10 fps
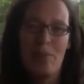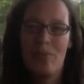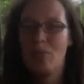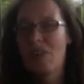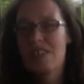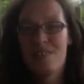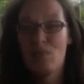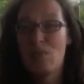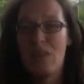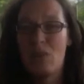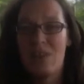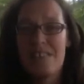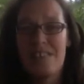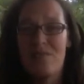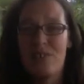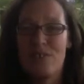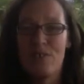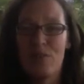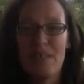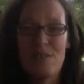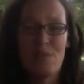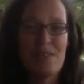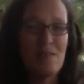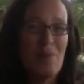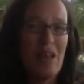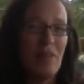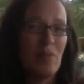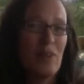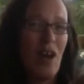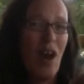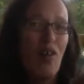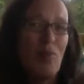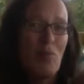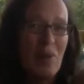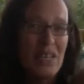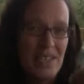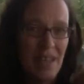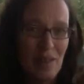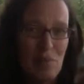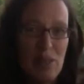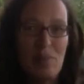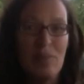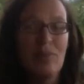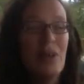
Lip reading: once a week, once every 2 weeks, once a month with a whole bunch of other people